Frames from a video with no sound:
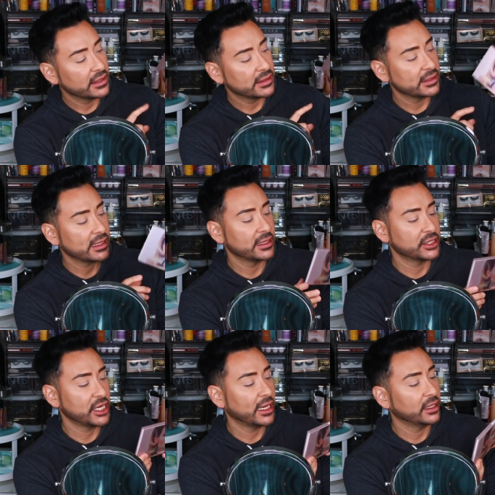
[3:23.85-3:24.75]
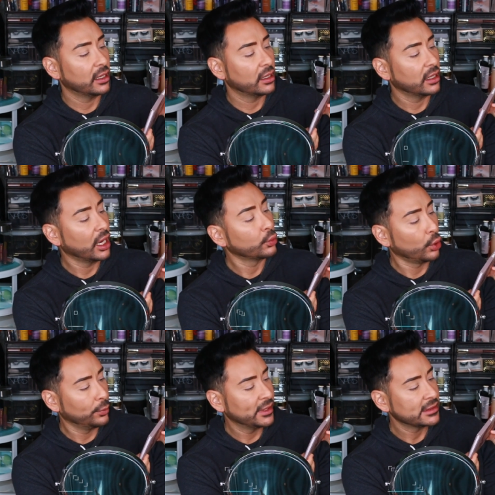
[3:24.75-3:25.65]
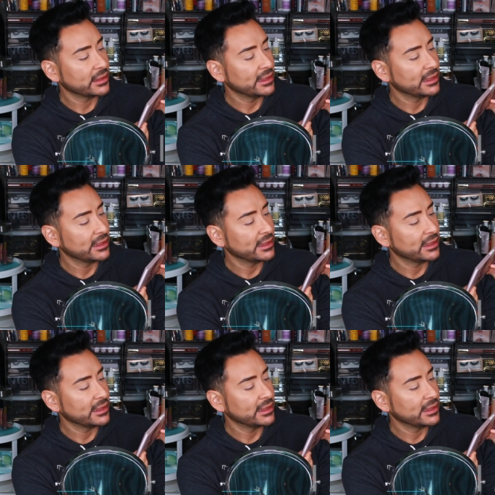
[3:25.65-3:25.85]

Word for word: This is in the shade uh, Aromas.